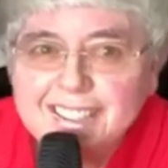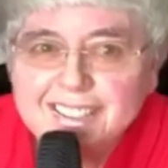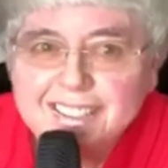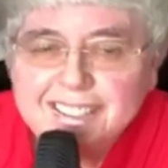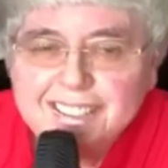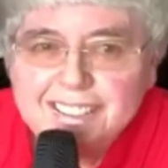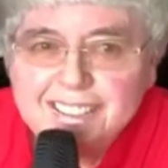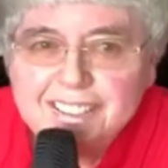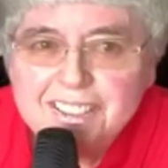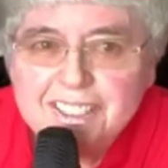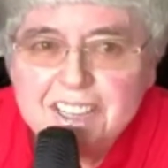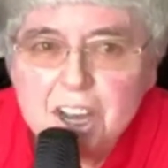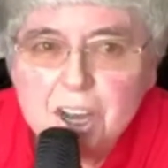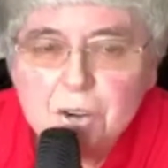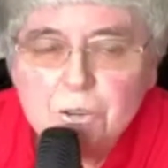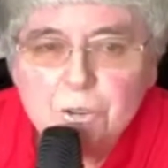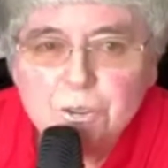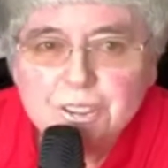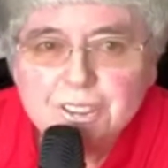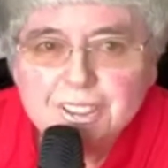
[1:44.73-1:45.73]
you know,
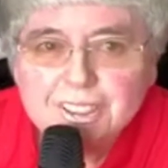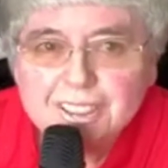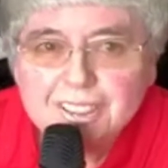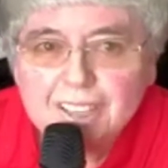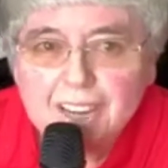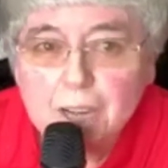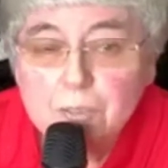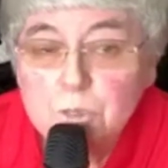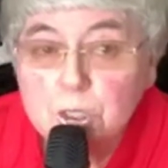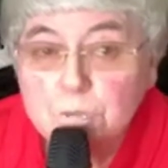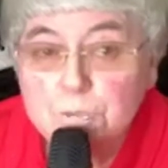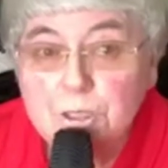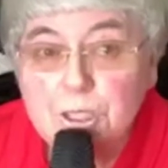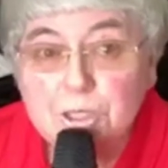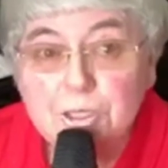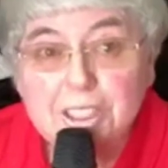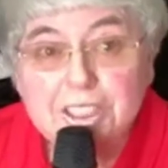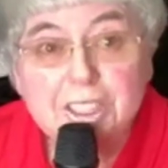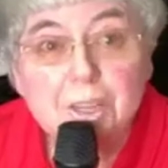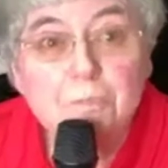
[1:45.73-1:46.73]
I must be doing
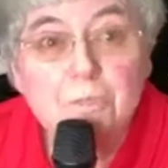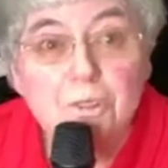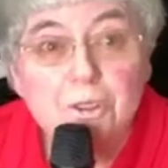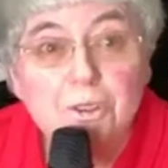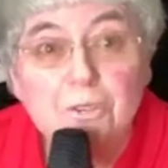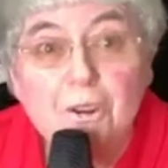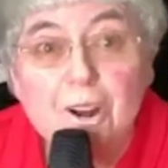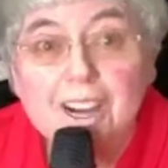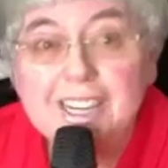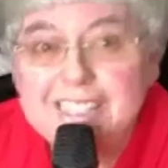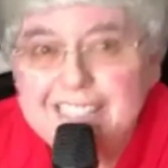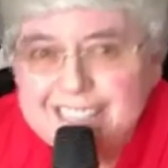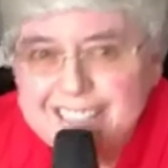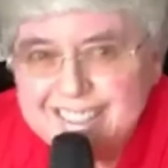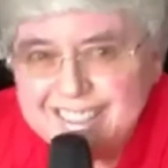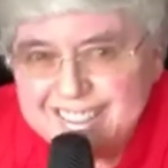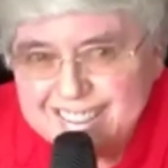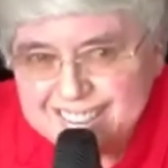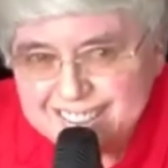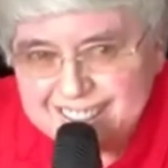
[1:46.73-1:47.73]
something right
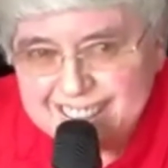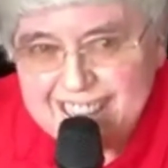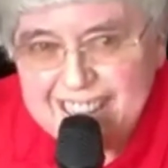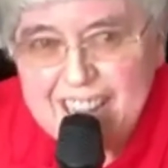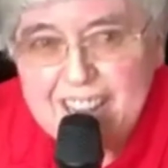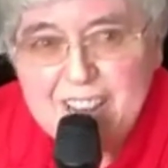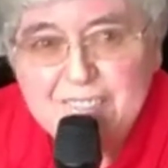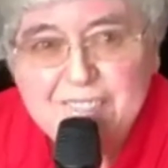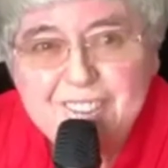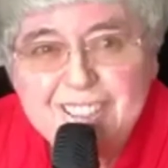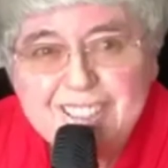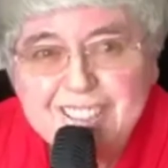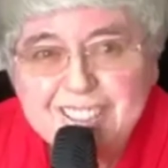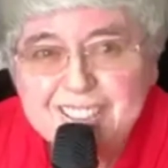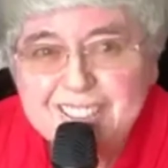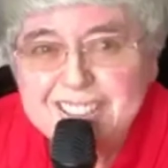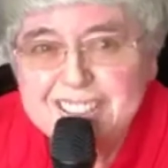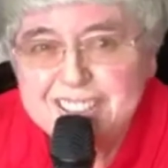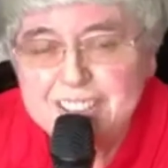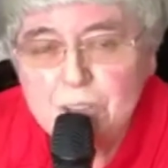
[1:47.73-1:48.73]
because
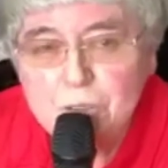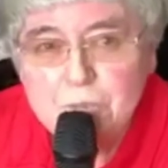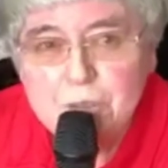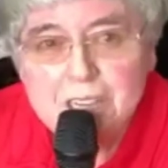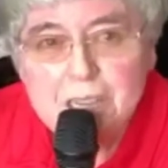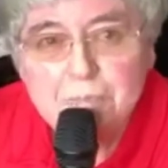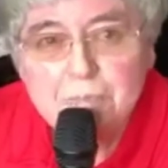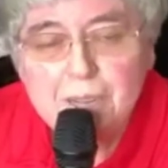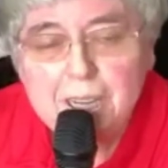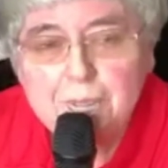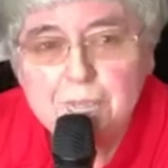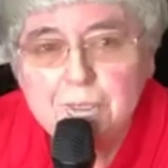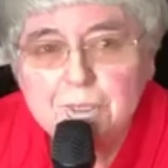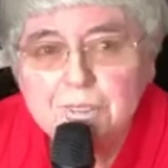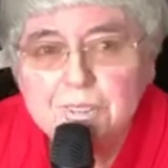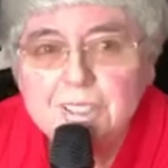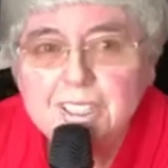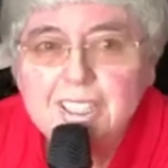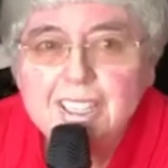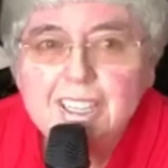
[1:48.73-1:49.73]
so many people
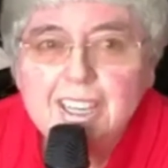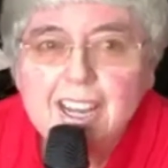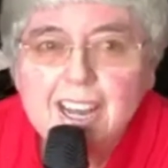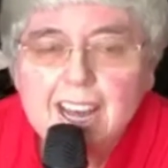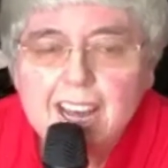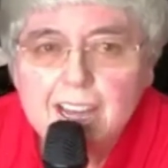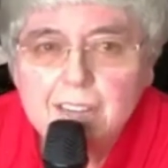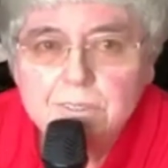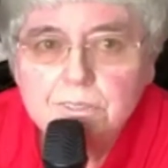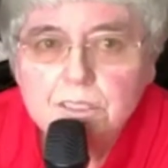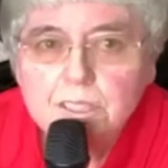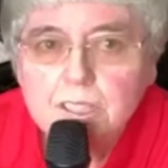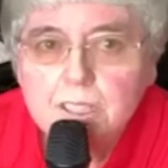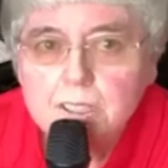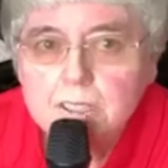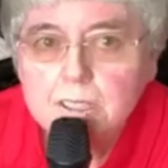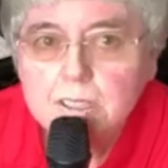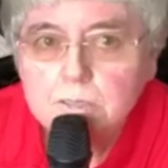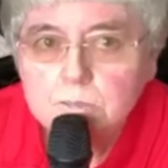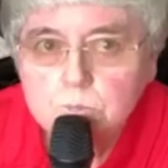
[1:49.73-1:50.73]
have
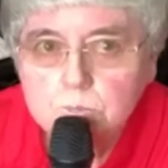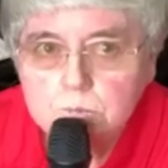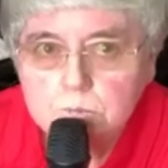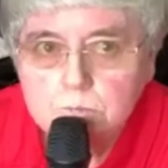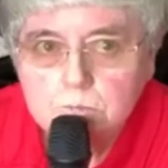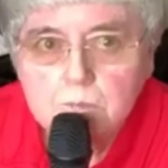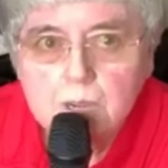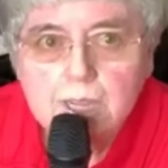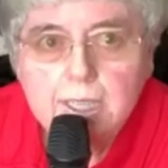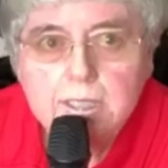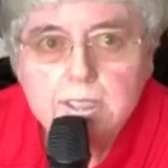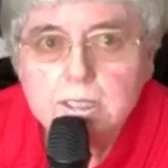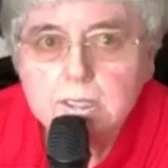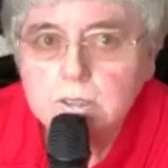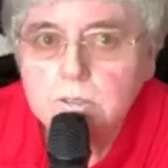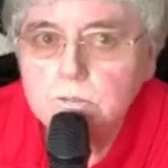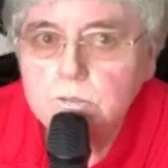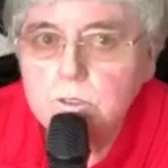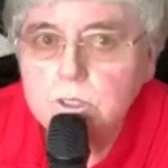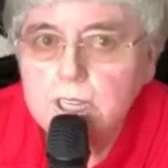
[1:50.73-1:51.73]
made
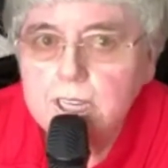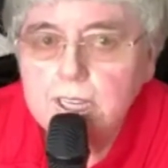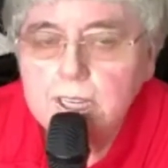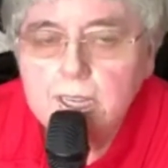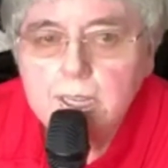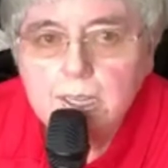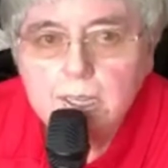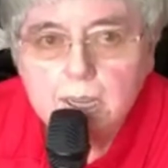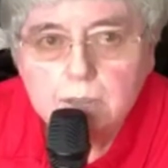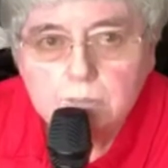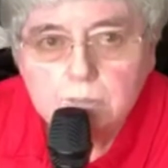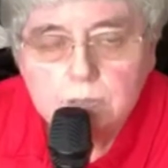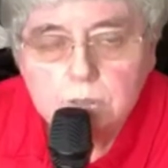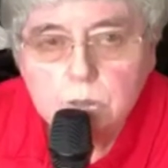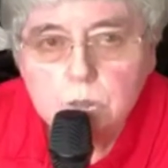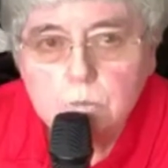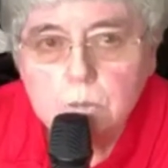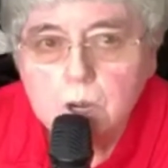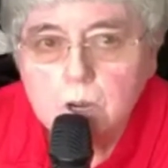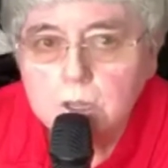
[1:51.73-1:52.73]
really lovely
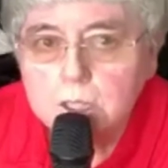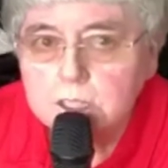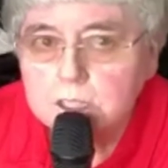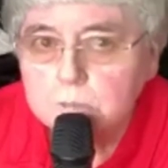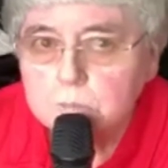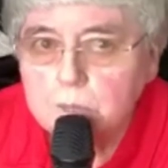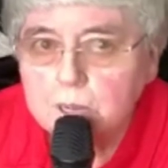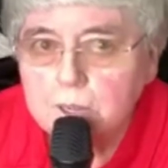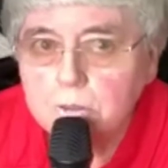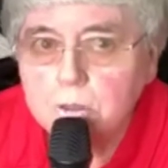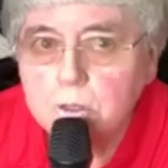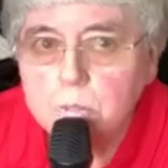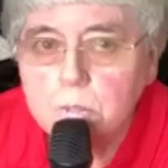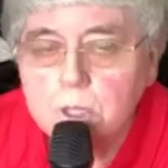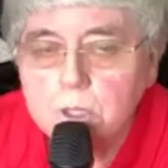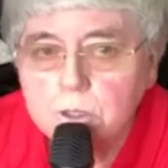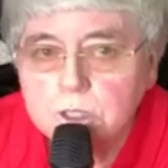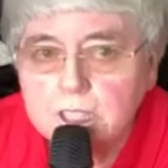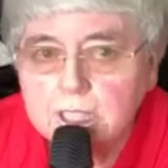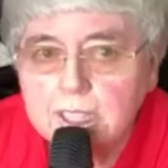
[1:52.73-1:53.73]
remarks about the
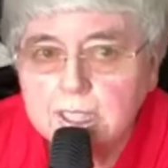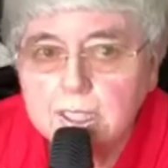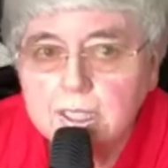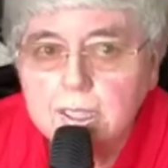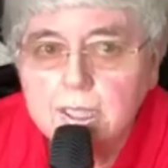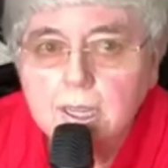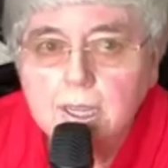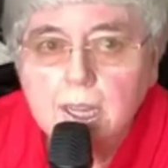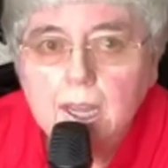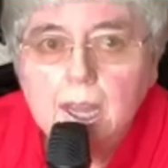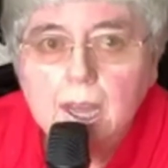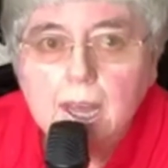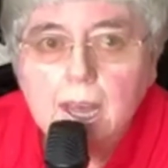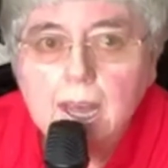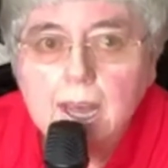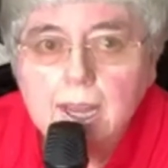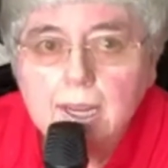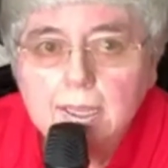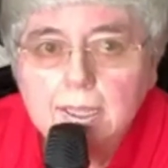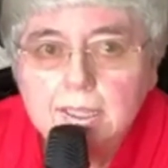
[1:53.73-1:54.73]
music.
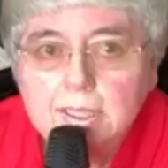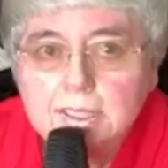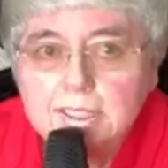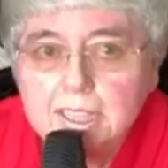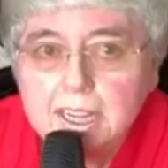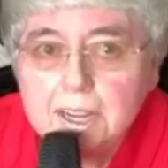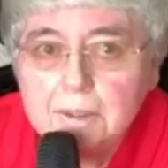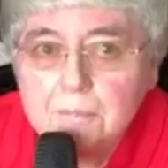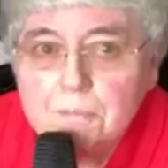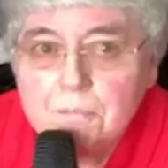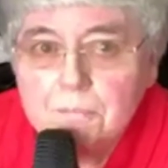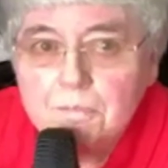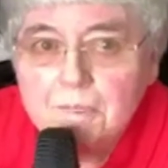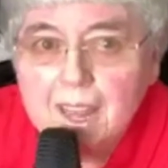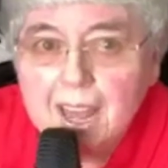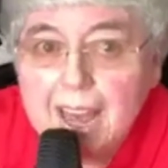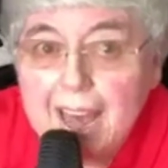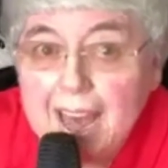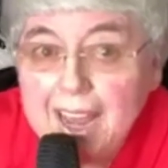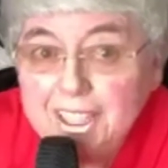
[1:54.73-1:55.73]
And
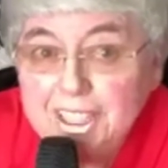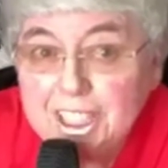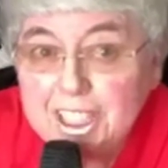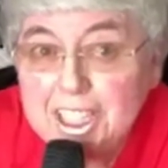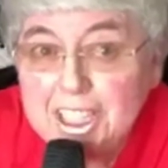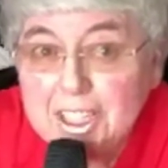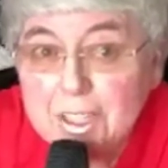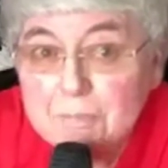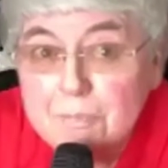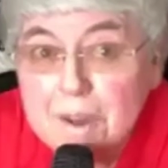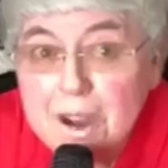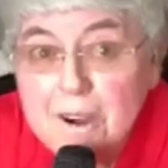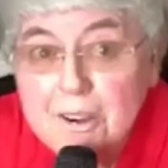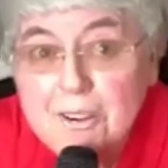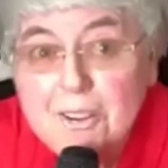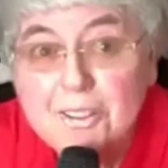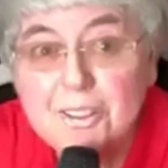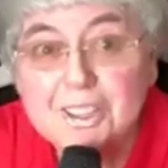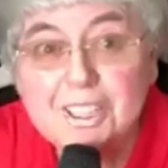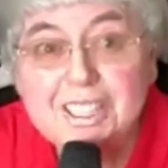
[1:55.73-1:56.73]
actually the
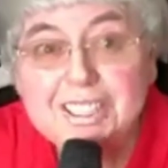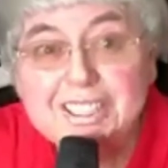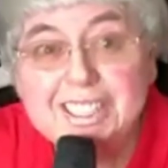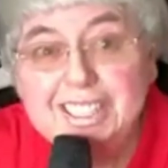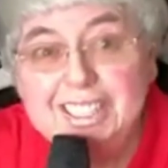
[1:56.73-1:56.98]
marathon is